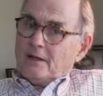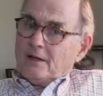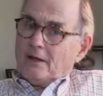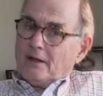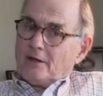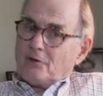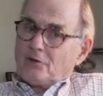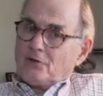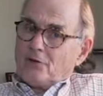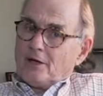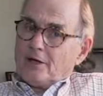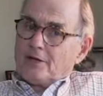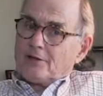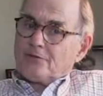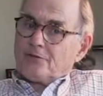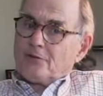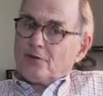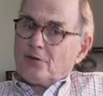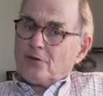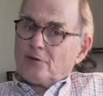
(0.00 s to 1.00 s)
They
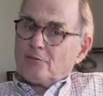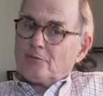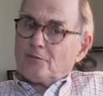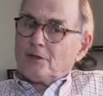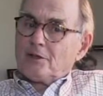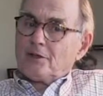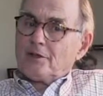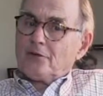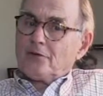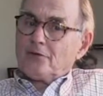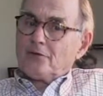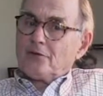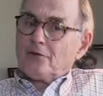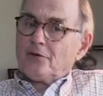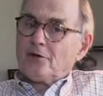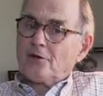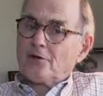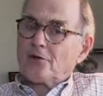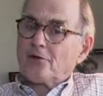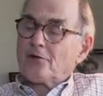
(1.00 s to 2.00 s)
transferred me to
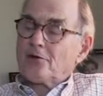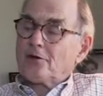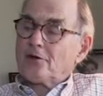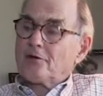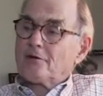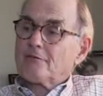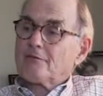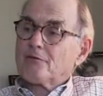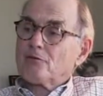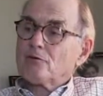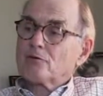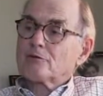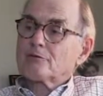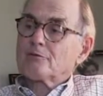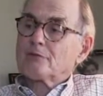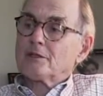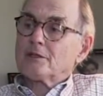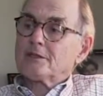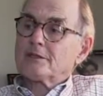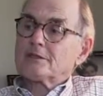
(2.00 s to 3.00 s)
Hunter Air Force
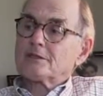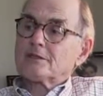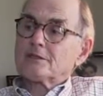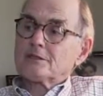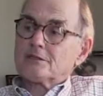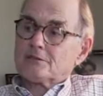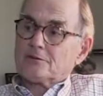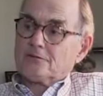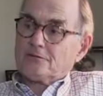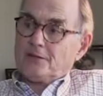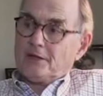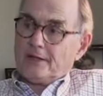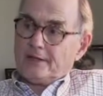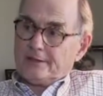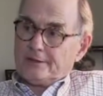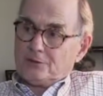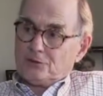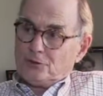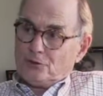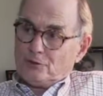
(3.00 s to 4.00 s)
Base in
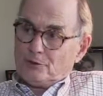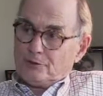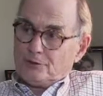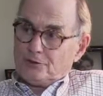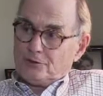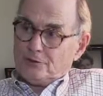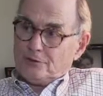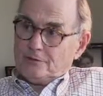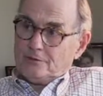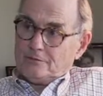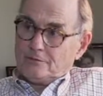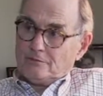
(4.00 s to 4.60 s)
Savannah, Georgia.